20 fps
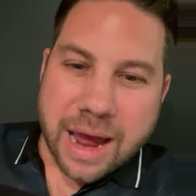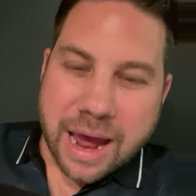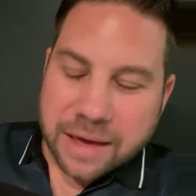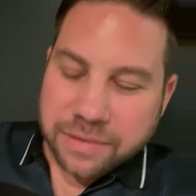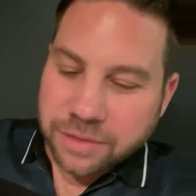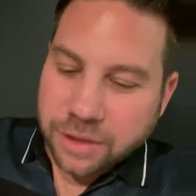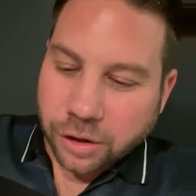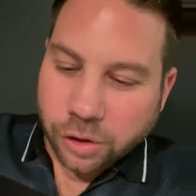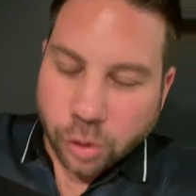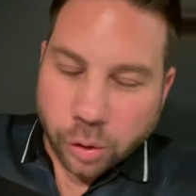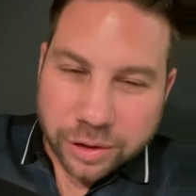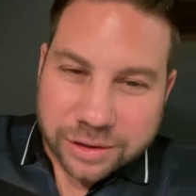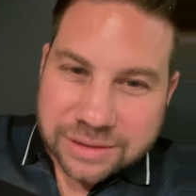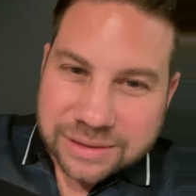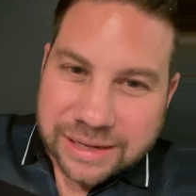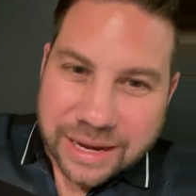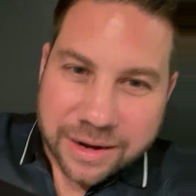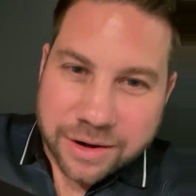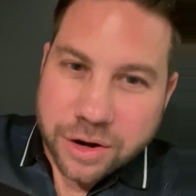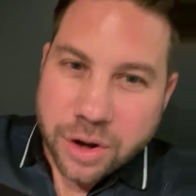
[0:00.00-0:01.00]
And the
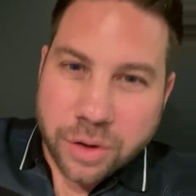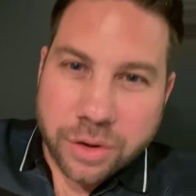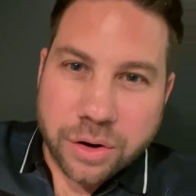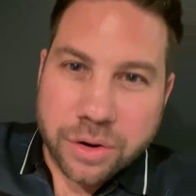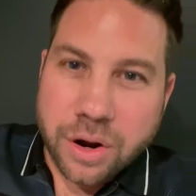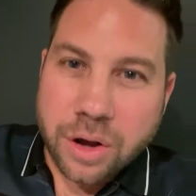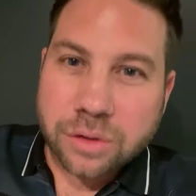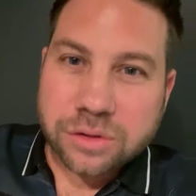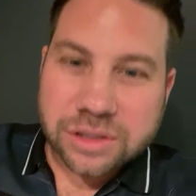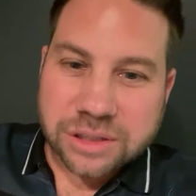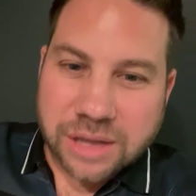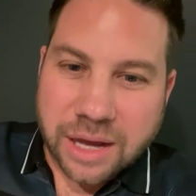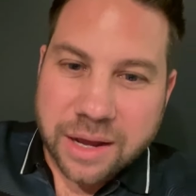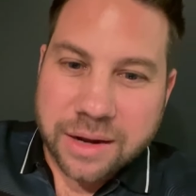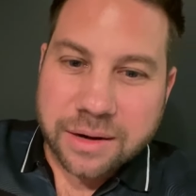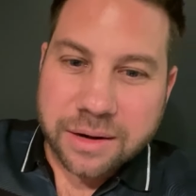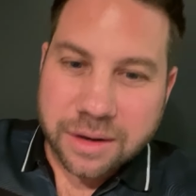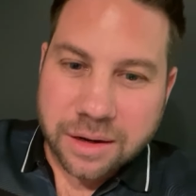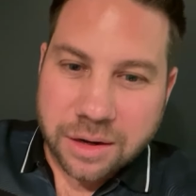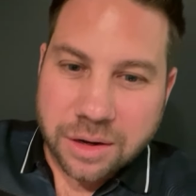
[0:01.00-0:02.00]
Lord said, no,
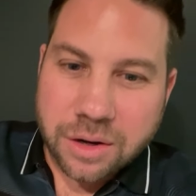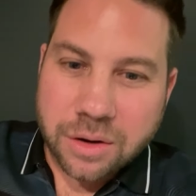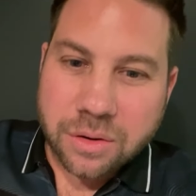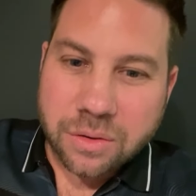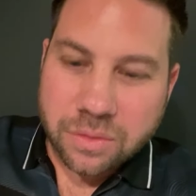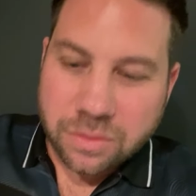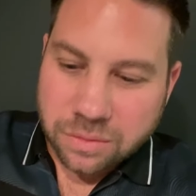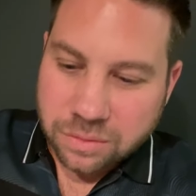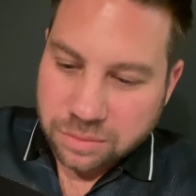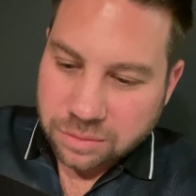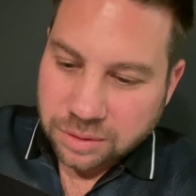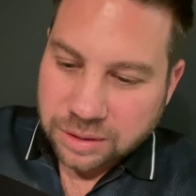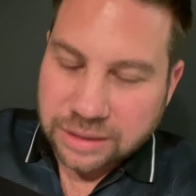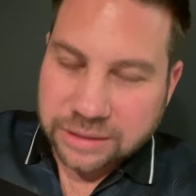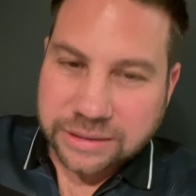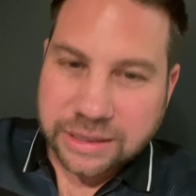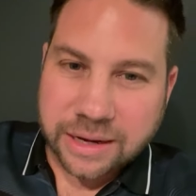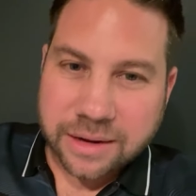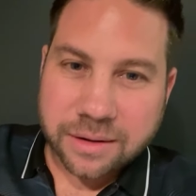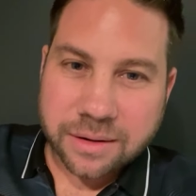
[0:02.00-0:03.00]
son, you
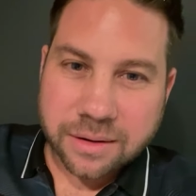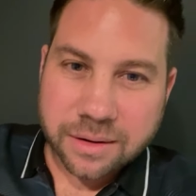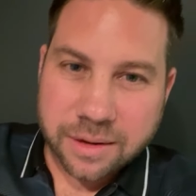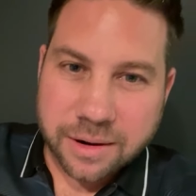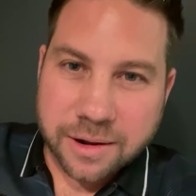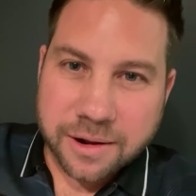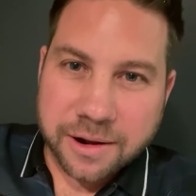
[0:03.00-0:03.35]
listen.